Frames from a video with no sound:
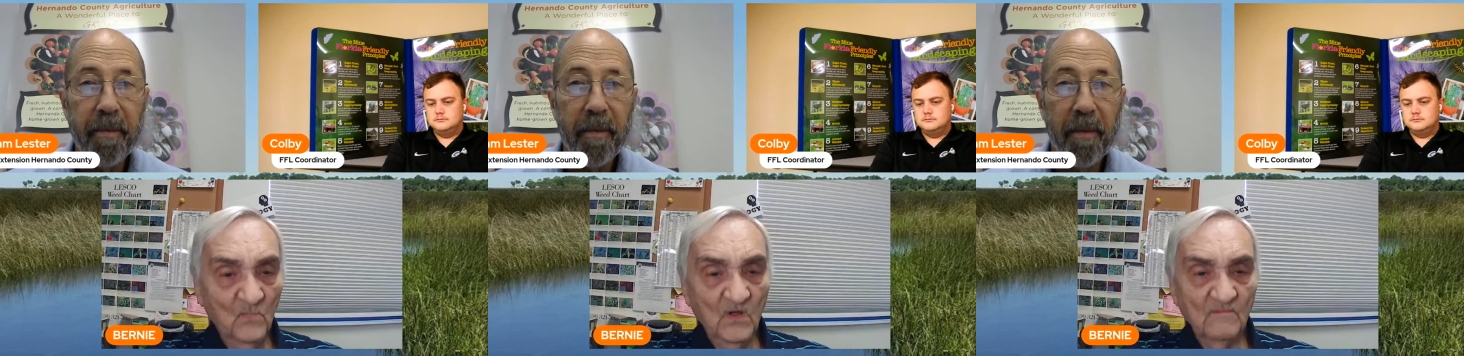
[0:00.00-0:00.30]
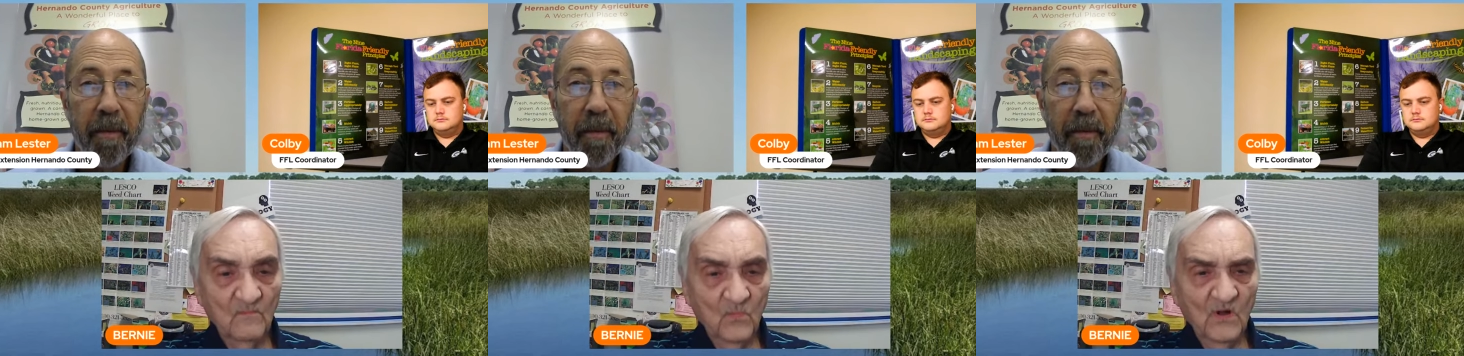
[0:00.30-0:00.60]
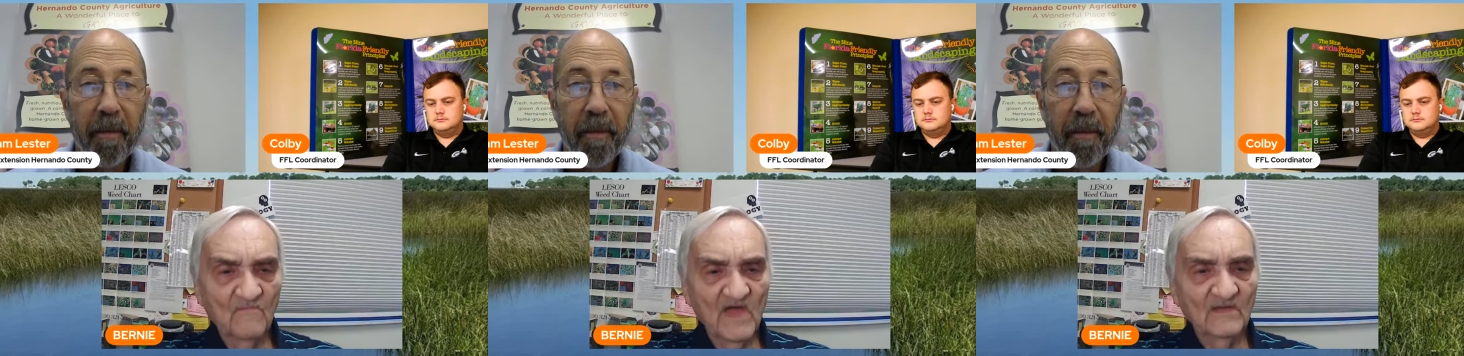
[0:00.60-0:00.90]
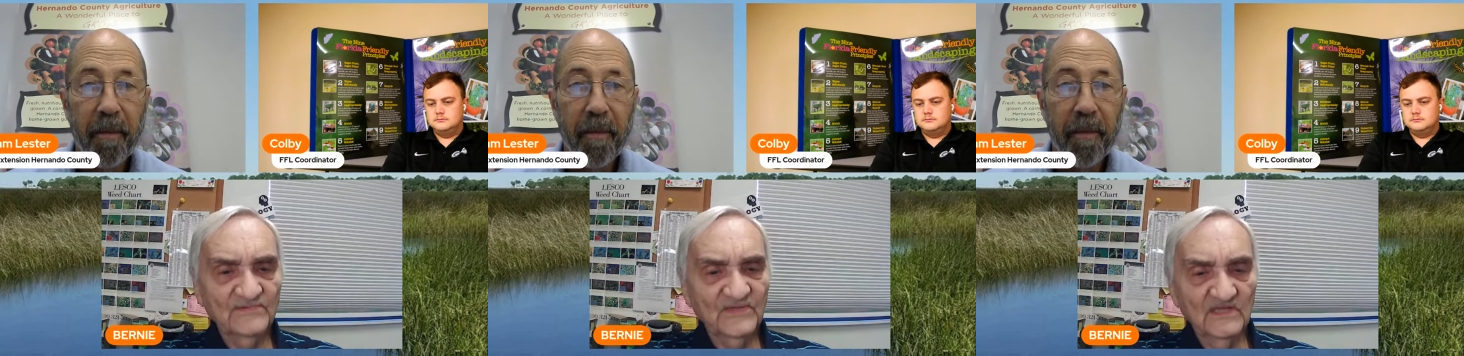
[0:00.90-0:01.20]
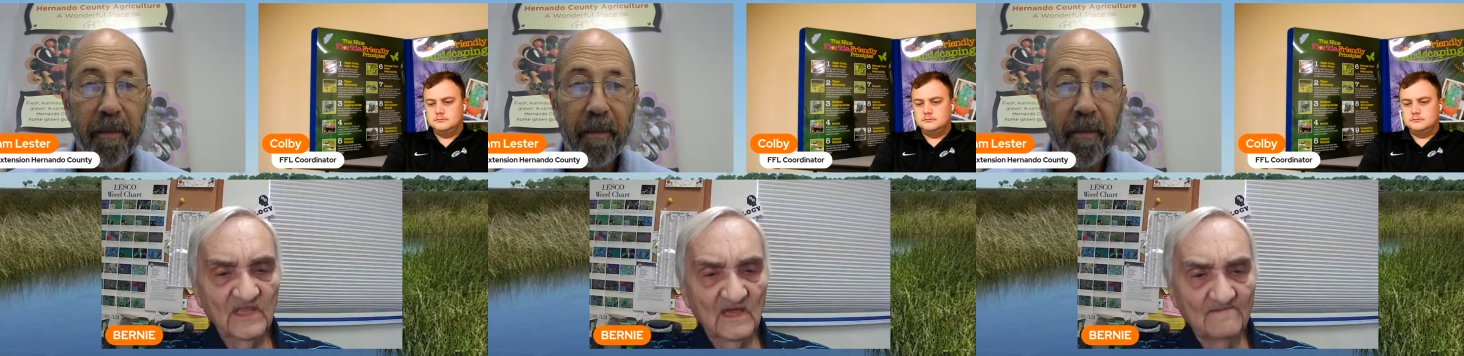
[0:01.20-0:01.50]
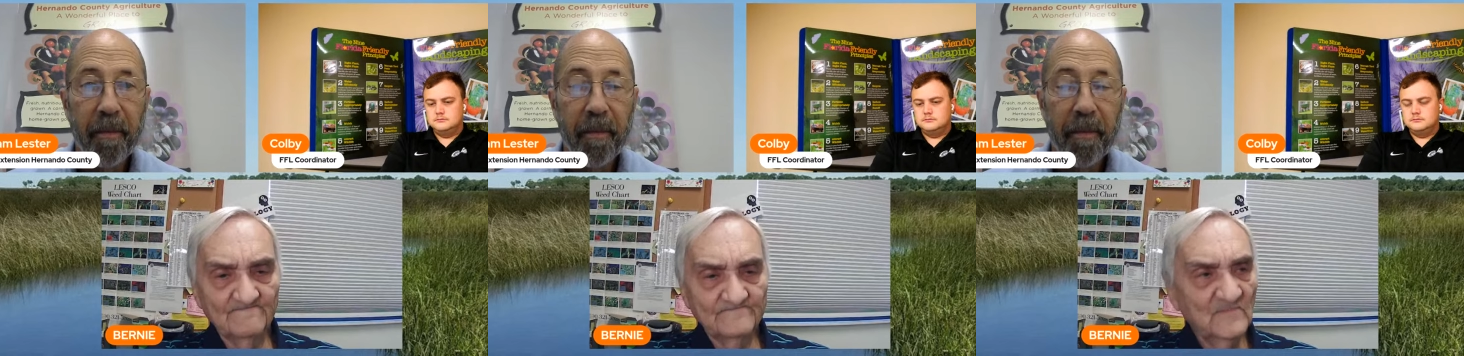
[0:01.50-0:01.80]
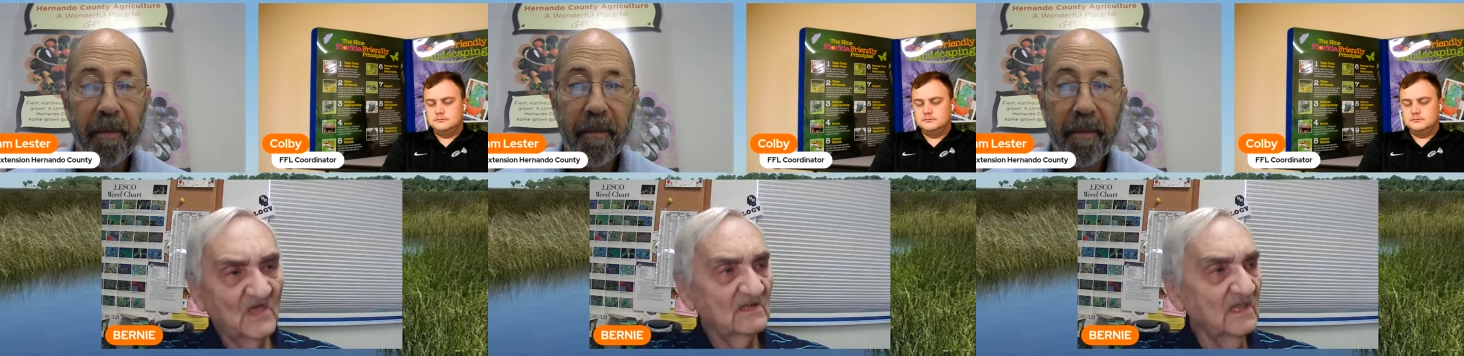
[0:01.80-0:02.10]
Speaker 1: What what about the uh,
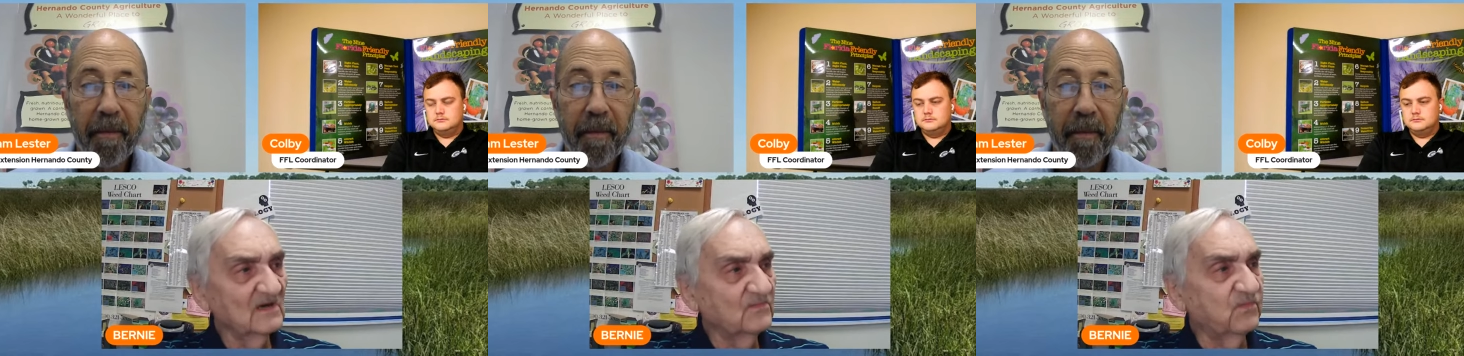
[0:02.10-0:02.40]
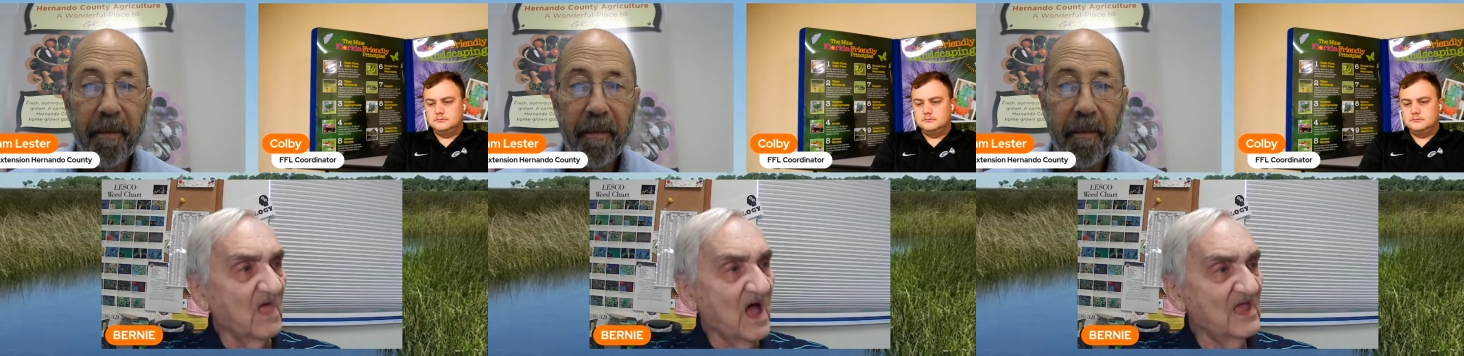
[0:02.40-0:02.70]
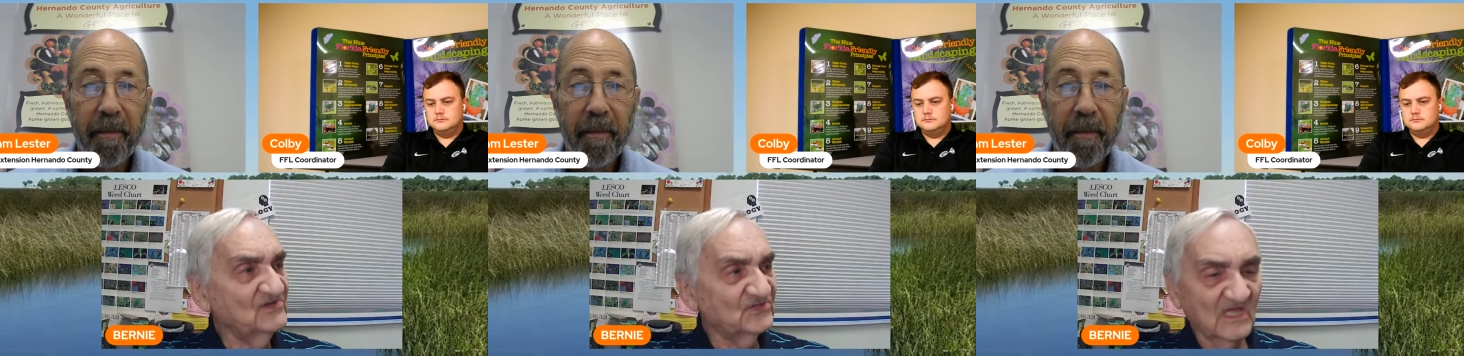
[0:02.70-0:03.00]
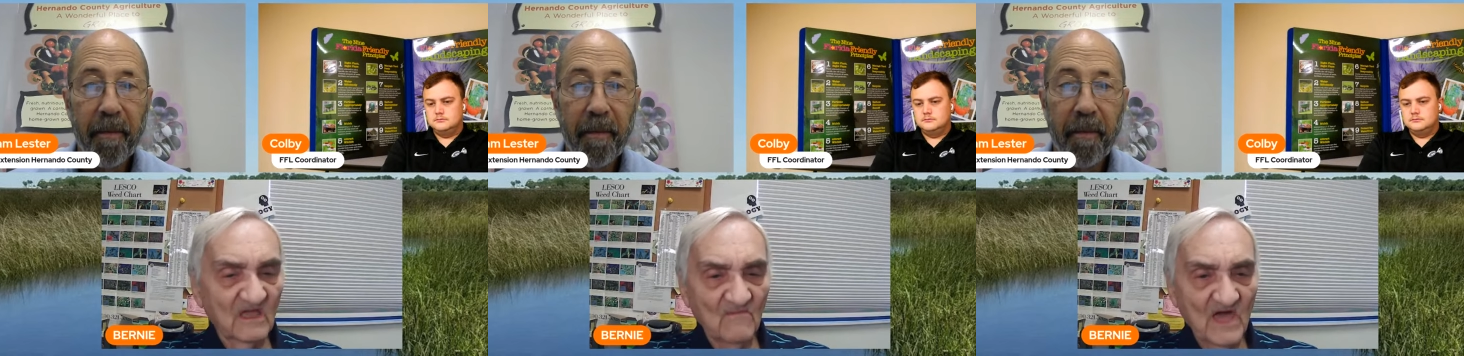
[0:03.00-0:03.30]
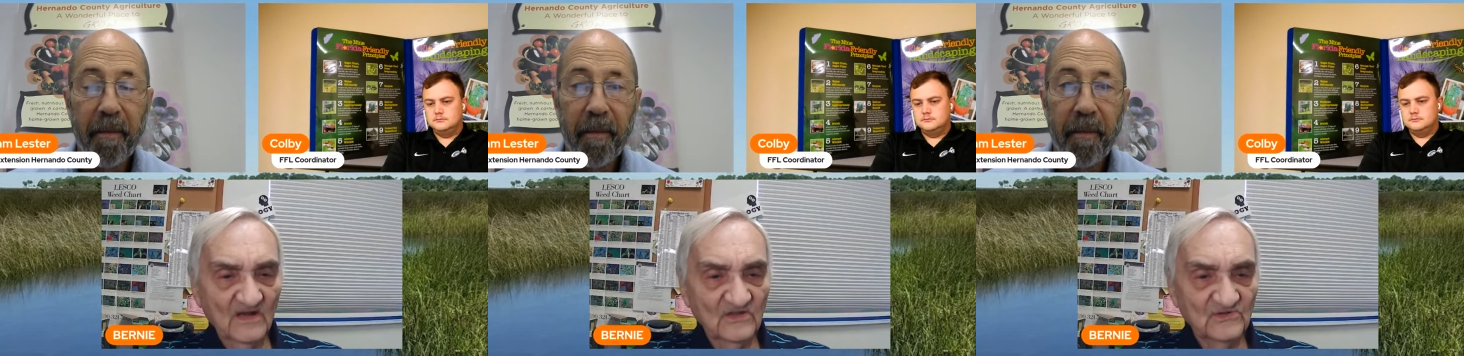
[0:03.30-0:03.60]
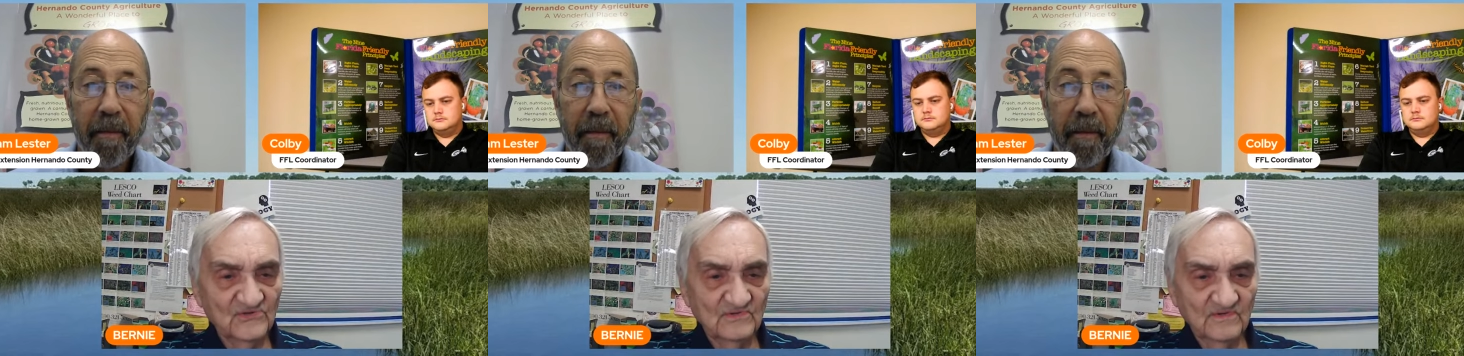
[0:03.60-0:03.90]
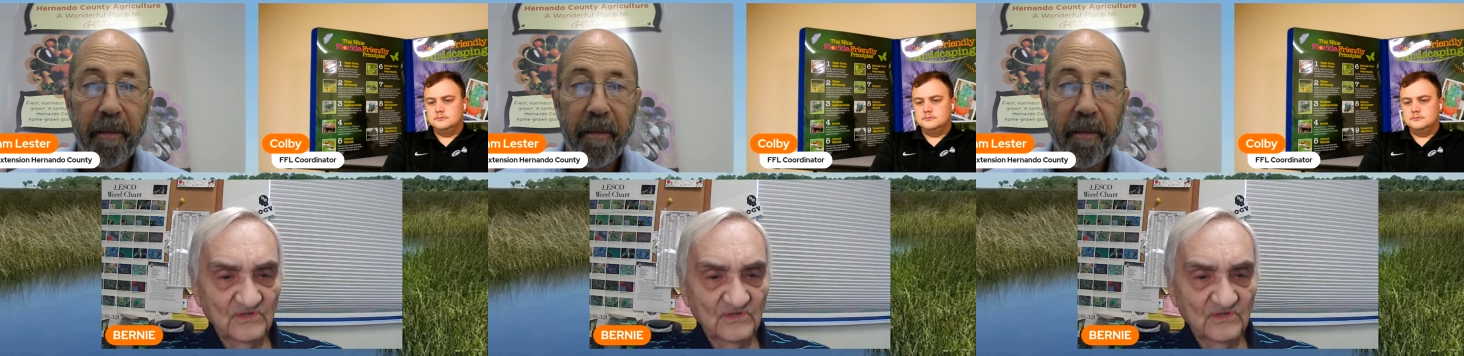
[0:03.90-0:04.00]
little flies that come out of your